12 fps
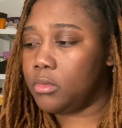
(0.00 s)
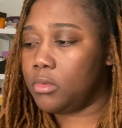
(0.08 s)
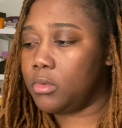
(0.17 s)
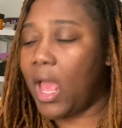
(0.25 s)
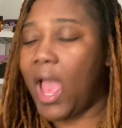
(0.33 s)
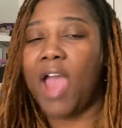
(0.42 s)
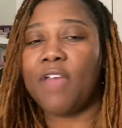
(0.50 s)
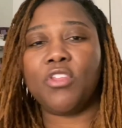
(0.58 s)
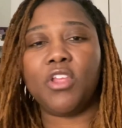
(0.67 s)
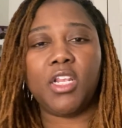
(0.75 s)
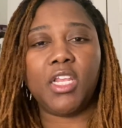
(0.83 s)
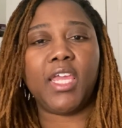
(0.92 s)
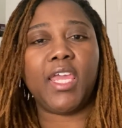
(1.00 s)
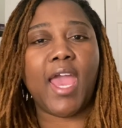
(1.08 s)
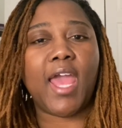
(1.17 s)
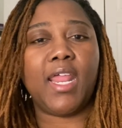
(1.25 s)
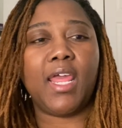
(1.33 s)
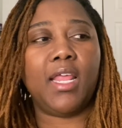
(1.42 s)
I have to look
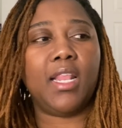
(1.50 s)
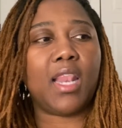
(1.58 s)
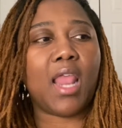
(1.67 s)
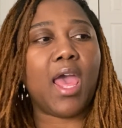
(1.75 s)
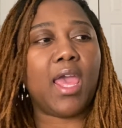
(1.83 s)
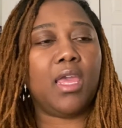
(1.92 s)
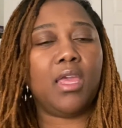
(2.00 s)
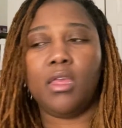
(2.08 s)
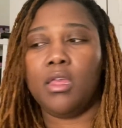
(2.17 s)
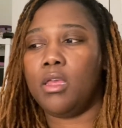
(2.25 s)
at it like,